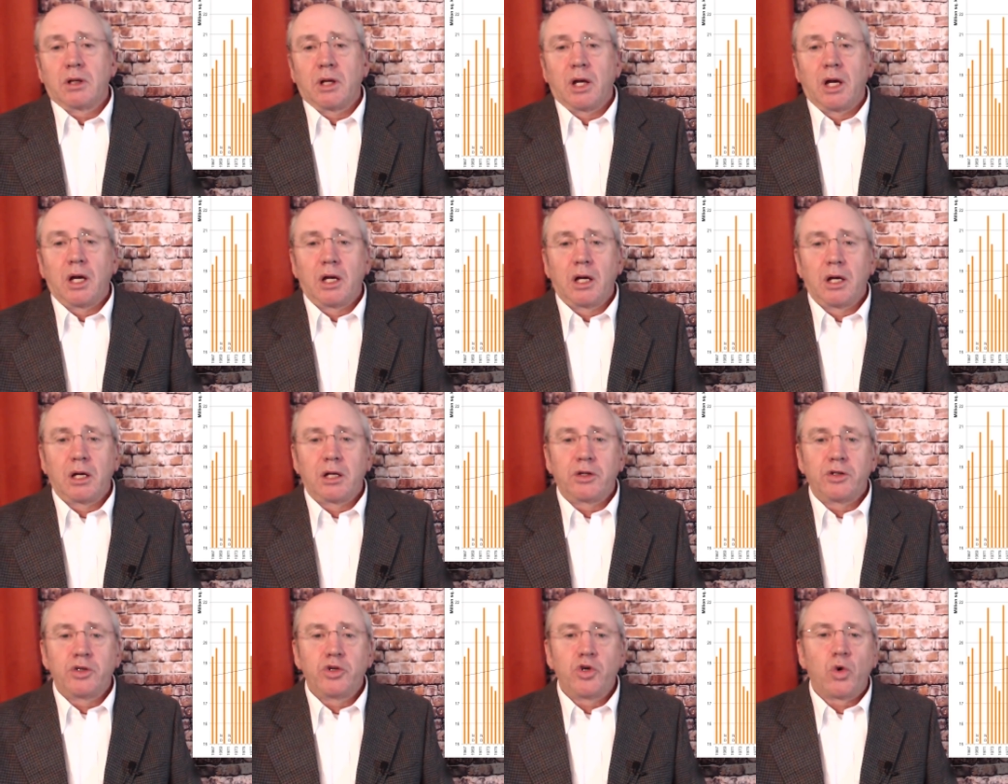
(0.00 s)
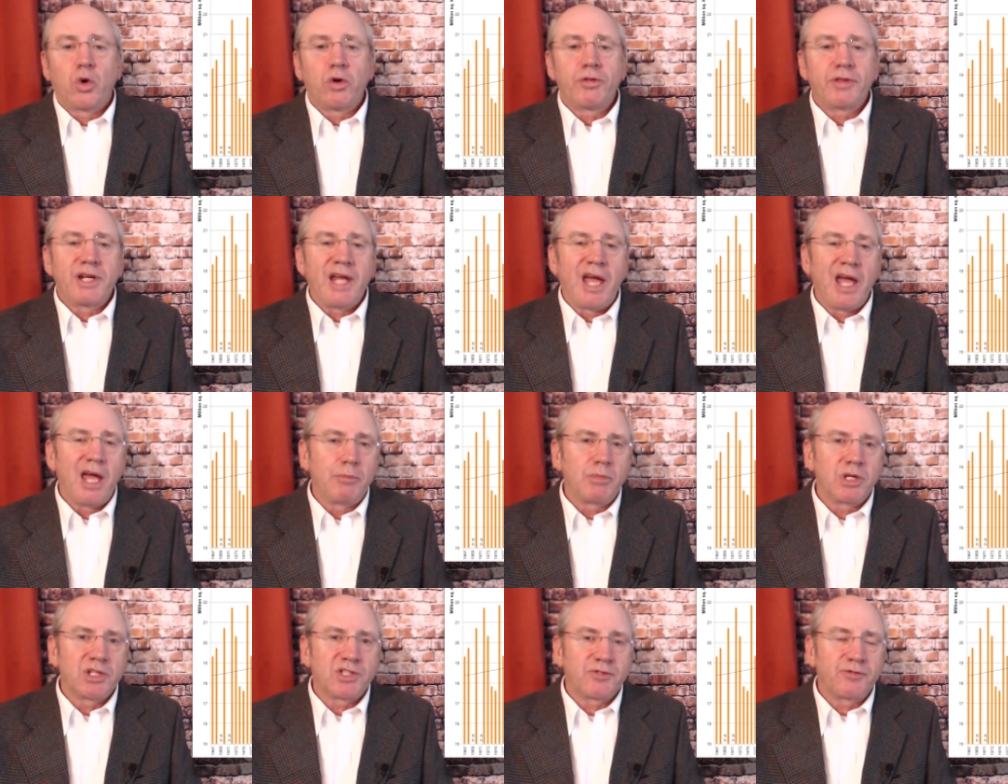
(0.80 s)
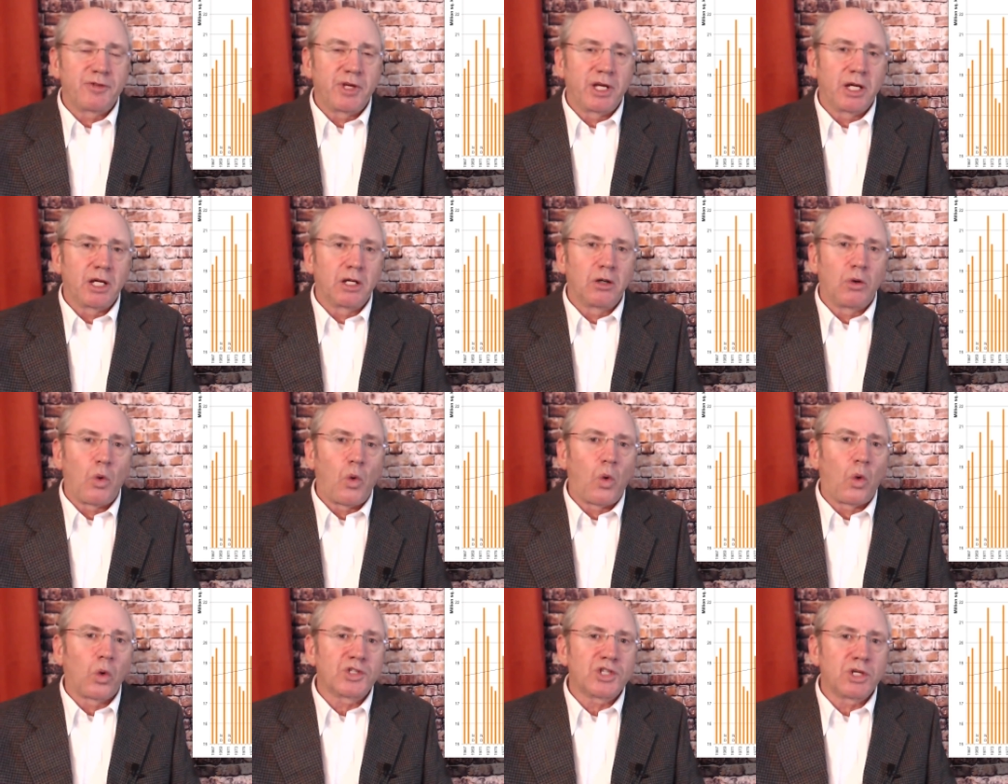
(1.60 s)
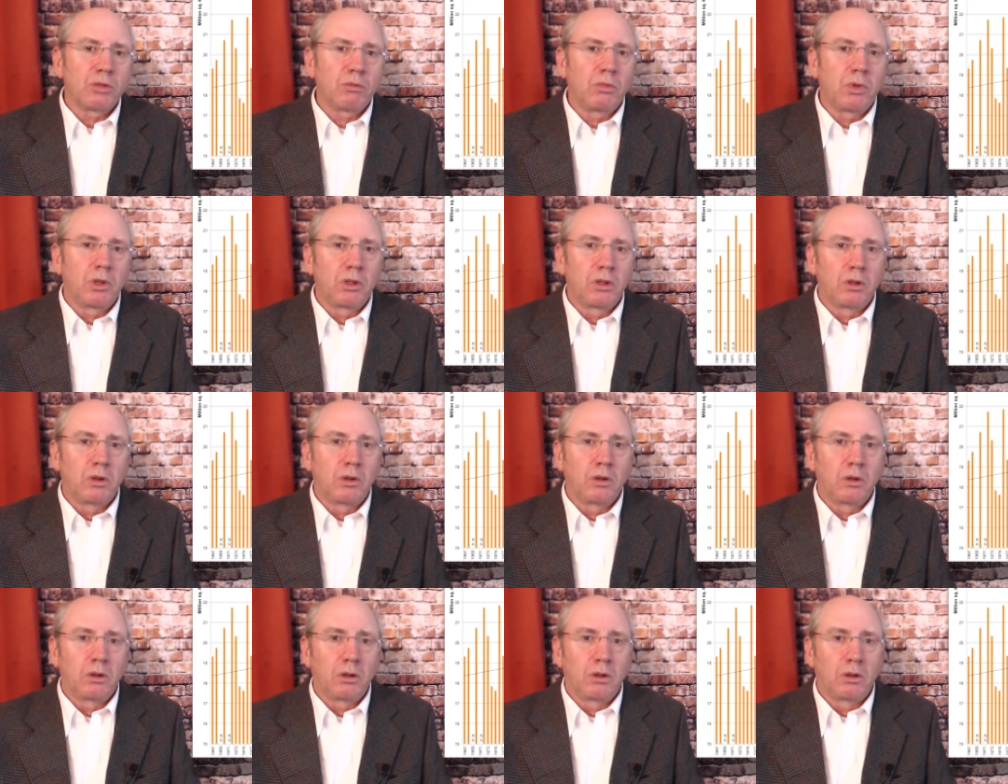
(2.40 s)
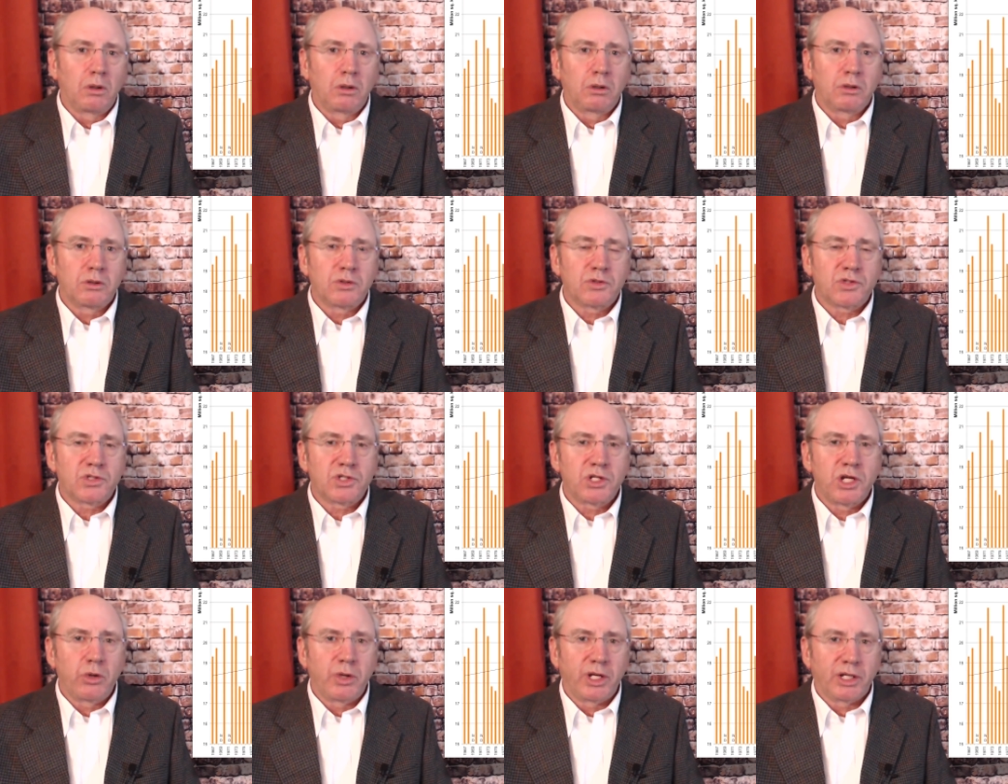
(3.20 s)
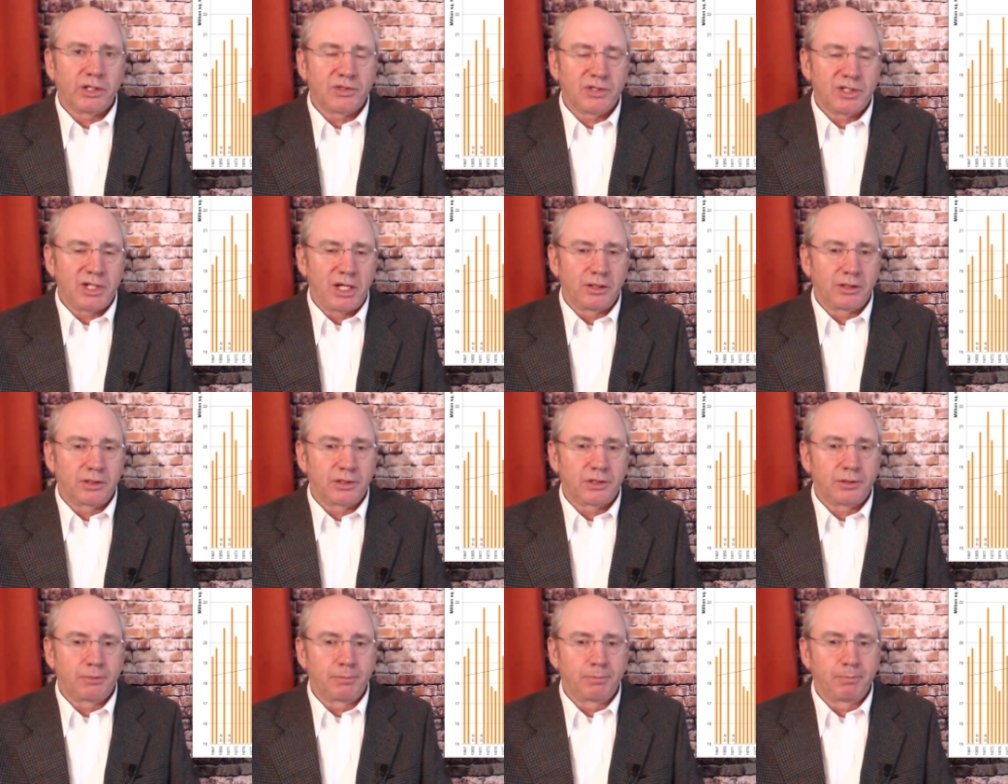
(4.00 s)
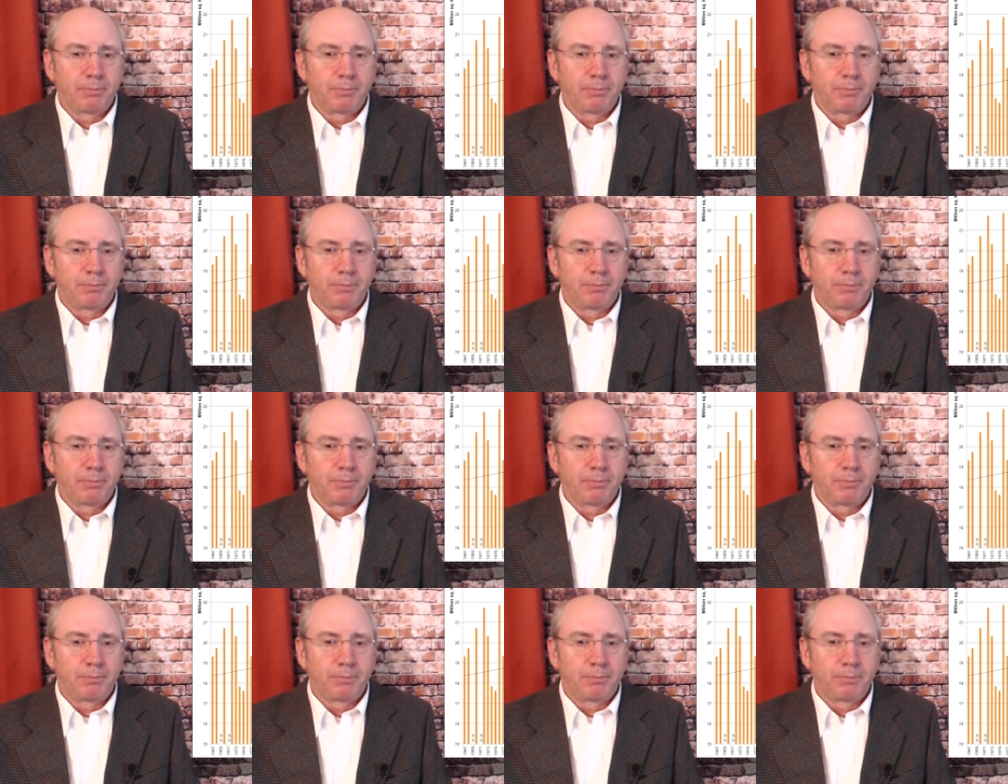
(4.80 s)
uh, Northern Hemisphere autumn snow extent.